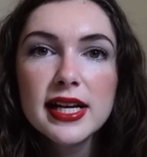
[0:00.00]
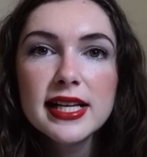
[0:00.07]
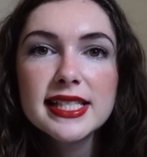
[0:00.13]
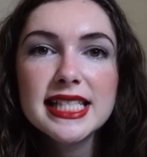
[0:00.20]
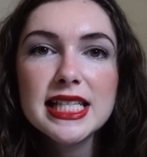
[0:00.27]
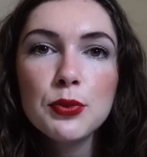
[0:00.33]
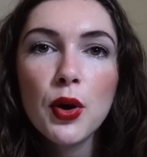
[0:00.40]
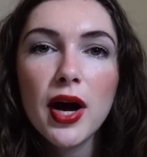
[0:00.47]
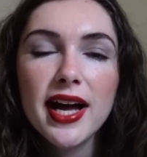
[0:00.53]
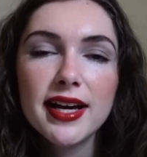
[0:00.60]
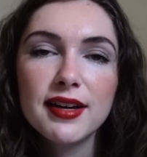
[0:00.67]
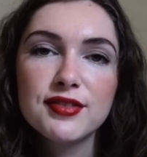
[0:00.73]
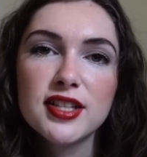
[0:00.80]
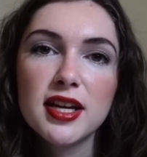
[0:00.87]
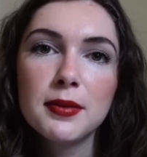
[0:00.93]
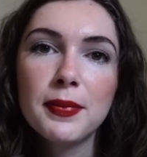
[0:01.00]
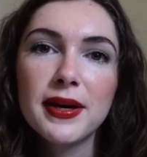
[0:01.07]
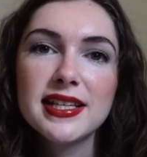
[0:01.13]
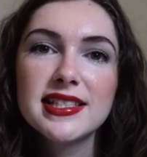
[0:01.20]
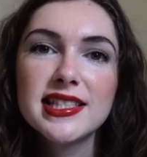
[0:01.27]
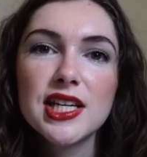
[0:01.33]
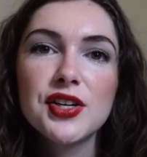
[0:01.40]
See What I Have Done by
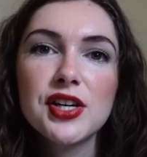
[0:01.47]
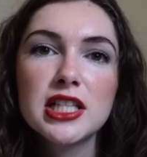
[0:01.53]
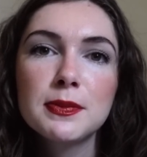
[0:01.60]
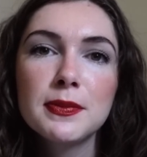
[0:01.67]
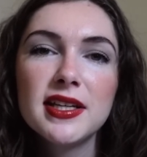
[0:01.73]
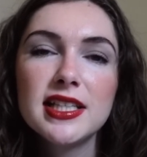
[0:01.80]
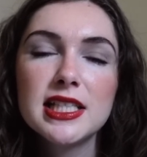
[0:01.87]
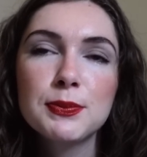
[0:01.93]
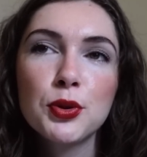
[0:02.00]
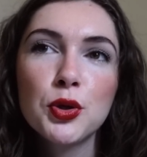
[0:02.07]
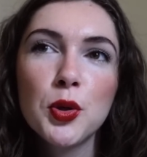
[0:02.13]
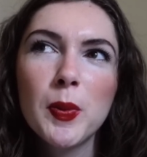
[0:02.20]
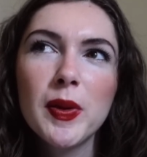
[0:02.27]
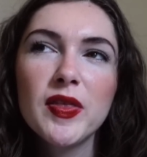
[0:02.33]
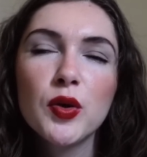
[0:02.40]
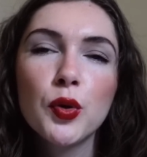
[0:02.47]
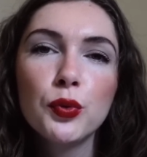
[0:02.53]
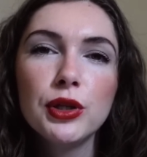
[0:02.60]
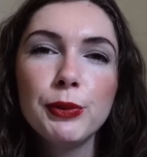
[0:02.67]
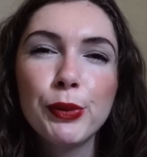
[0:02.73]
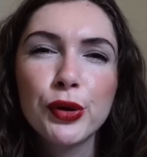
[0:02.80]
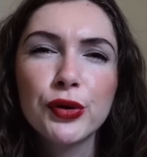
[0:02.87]
Sarah Schmidt is probably the
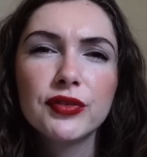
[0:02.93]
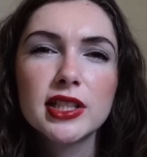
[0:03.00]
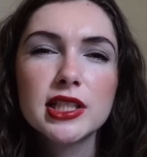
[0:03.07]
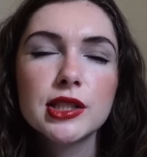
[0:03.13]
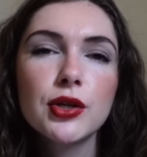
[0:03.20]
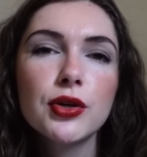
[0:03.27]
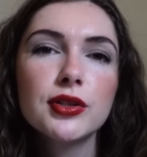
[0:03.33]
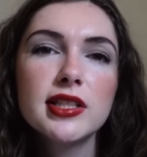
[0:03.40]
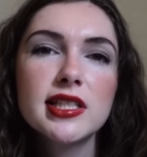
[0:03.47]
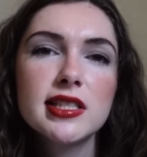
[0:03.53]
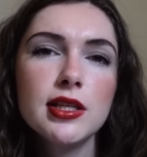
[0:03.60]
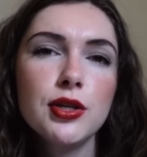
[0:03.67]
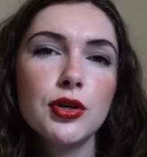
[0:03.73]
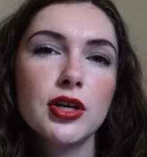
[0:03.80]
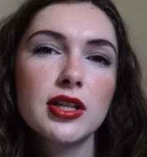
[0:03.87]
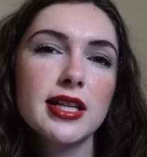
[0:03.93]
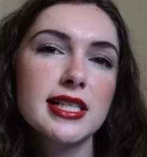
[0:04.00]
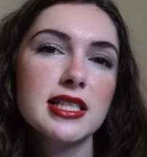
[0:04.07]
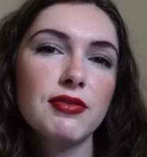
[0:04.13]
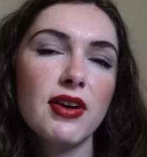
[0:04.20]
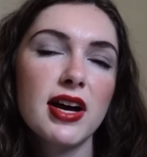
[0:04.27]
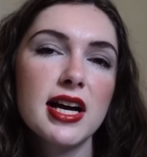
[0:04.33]
only book in this long list that you could
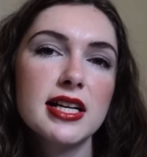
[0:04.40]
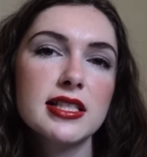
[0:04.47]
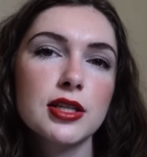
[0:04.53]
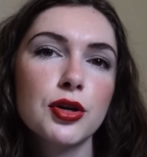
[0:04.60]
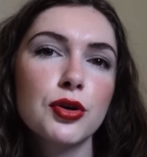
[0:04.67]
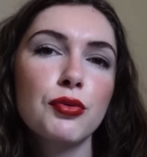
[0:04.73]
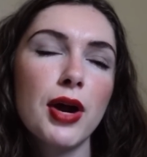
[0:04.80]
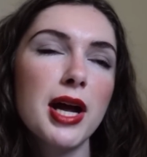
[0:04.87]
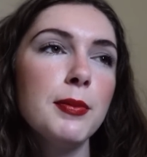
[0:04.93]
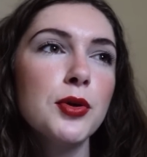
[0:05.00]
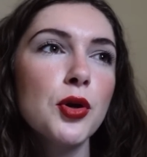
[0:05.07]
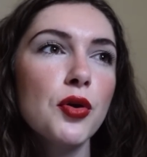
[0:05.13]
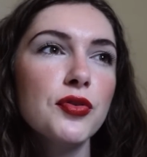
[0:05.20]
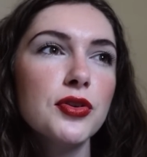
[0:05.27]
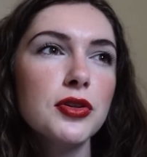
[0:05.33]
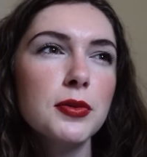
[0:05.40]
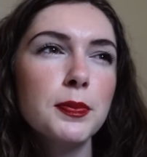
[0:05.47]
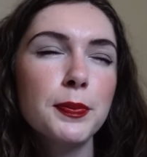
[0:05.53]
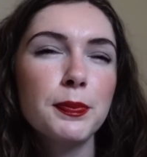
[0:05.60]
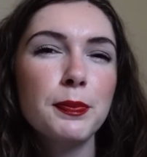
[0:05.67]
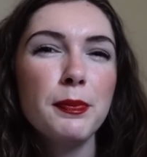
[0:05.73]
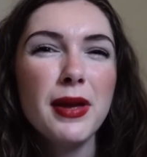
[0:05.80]
classify as a crime
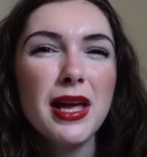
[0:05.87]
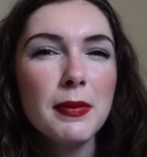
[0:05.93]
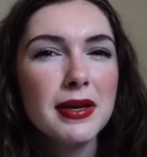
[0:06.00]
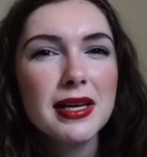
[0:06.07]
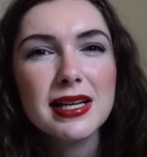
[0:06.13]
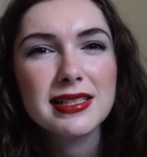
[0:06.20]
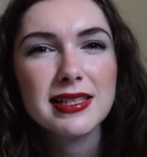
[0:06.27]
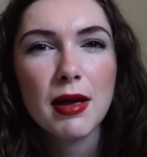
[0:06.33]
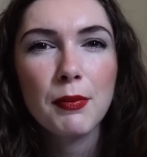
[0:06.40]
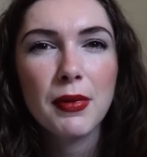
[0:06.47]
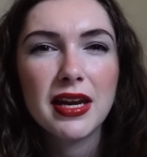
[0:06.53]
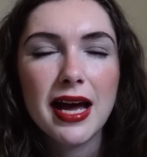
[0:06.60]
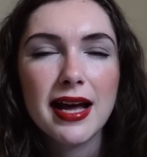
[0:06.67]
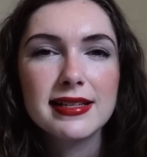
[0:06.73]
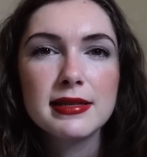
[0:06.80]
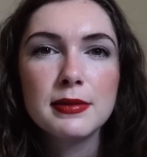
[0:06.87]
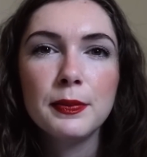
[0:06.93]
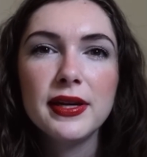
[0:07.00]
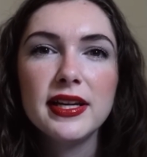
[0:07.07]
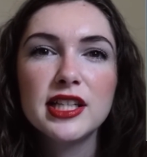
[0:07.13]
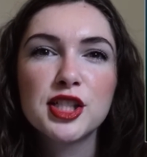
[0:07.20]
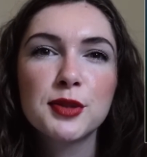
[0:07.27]
novel, maybe except Manhattan
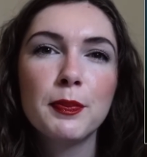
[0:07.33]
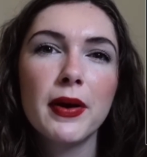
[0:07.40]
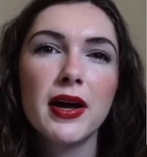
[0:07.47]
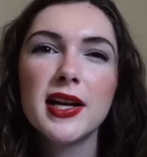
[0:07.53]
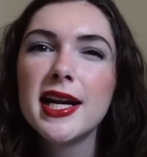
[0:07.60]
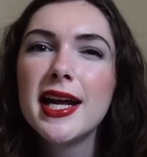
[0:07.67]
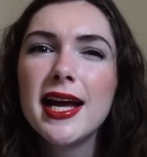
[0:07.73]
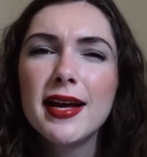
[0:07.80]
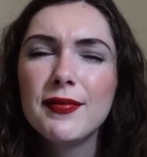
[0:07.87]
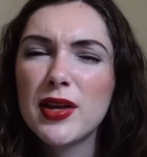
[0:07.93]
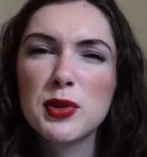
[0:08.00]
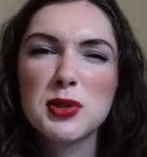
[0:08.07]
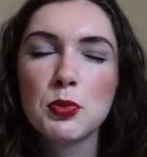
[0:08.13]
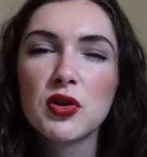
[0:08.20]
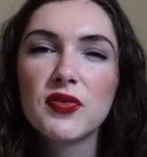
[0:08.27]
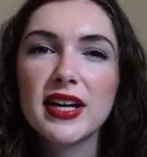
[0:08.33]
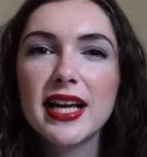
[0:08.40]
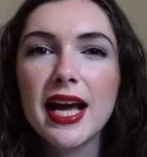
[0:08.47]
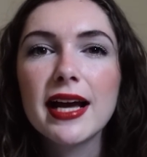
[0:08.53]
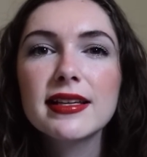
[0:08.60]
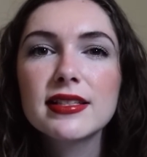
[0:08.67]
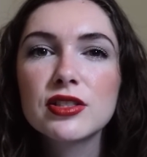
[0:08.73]
Beach, but that was more of a
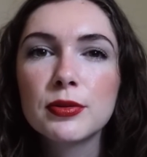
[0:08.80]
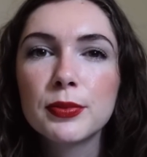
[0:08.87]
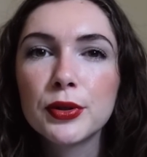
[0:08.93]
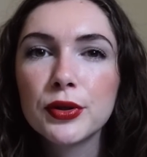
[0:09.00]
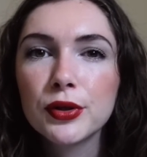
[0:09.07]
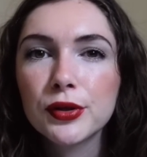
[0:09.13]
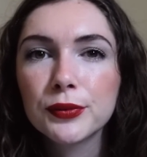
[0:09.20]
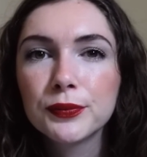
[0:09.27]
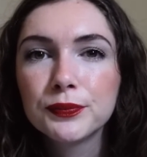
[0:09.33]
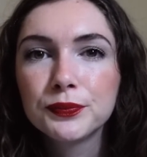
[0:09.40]
gangster book.